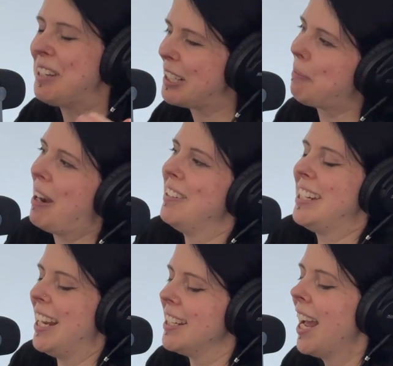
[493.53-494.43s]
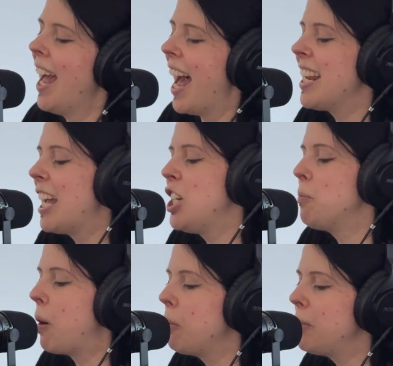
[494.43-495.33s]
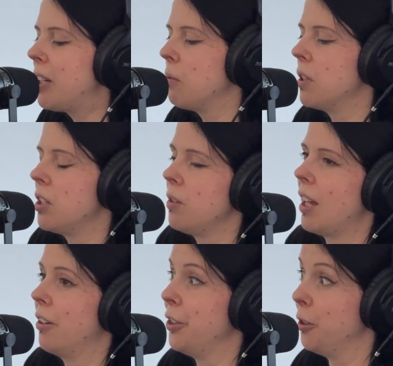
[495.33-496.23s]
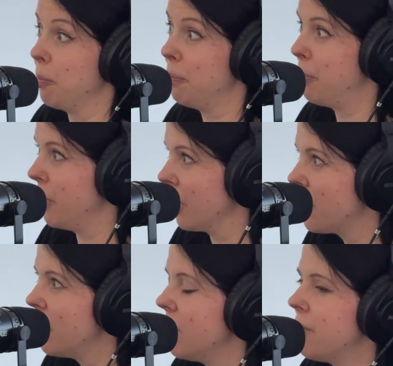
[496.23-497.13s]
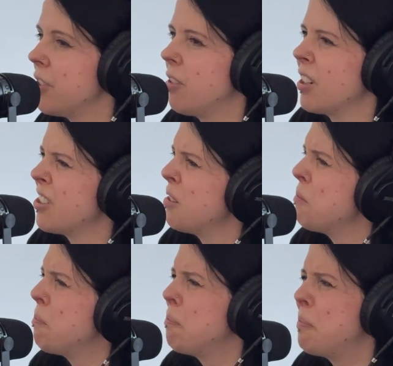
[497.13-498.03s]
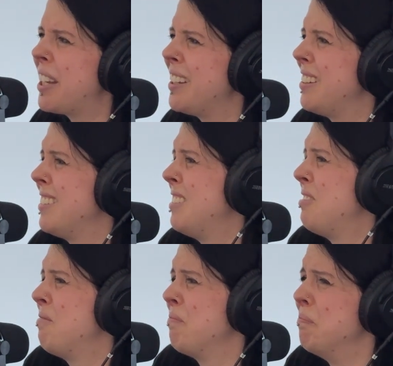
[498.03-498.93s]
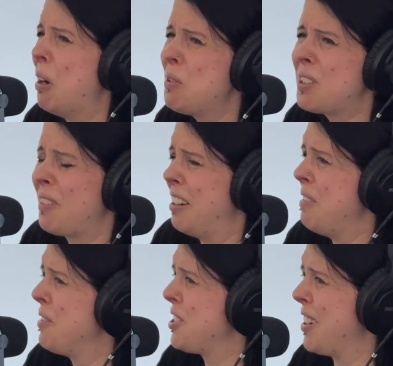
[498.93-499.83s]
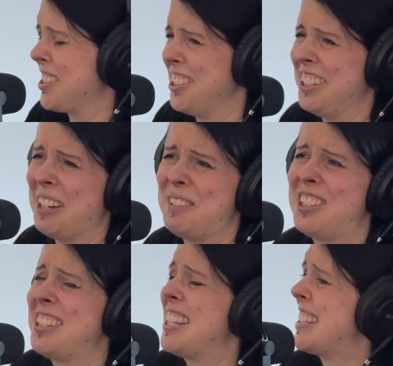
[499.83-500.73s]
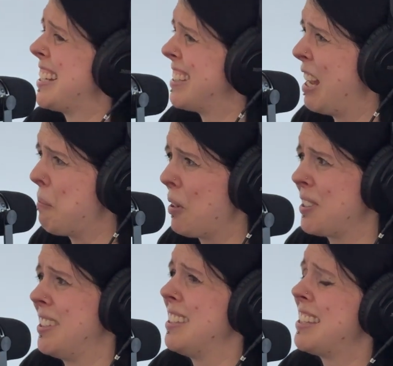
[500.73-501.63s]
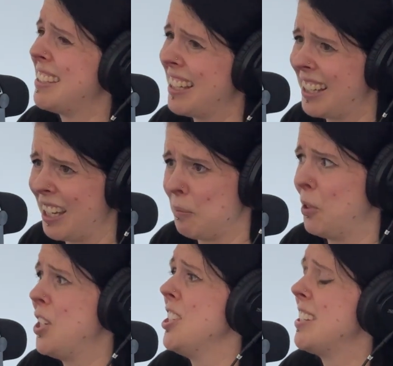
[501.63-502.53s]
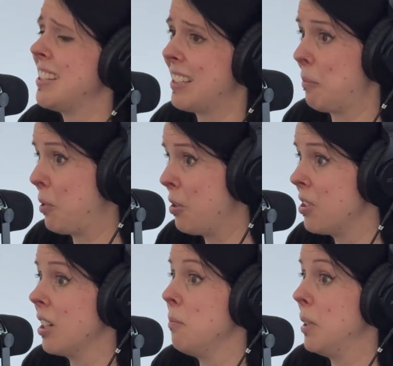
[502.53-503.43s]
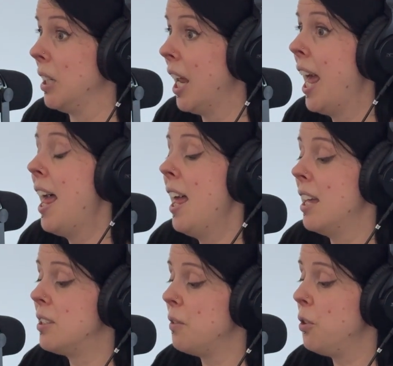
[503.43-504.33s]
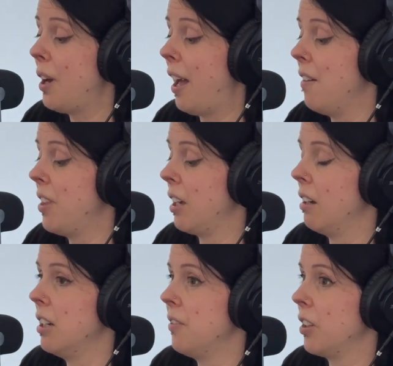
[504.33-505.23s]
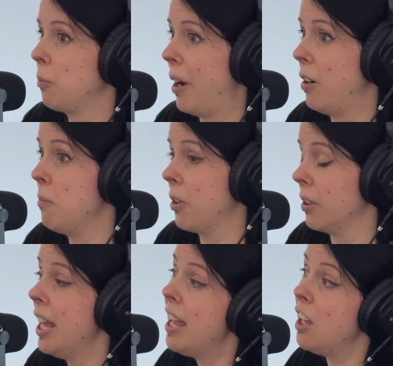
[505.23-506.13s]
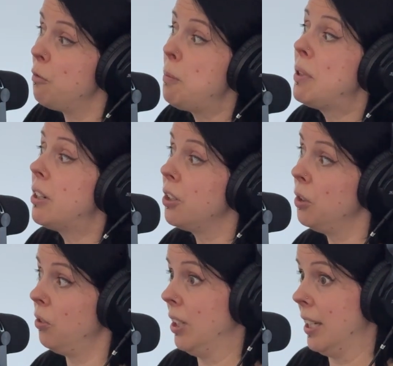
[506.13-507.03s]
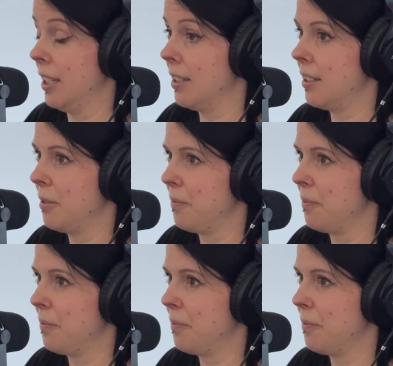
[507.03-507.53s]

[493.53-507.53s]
an expiry date. And again, you probably don't want to do that on your production infrastructure, but most of our infrastructure, is just things like sandboxes, it's things like exploration, it's things like prototyping. And so if you have that kind of expiry model, if people are using it,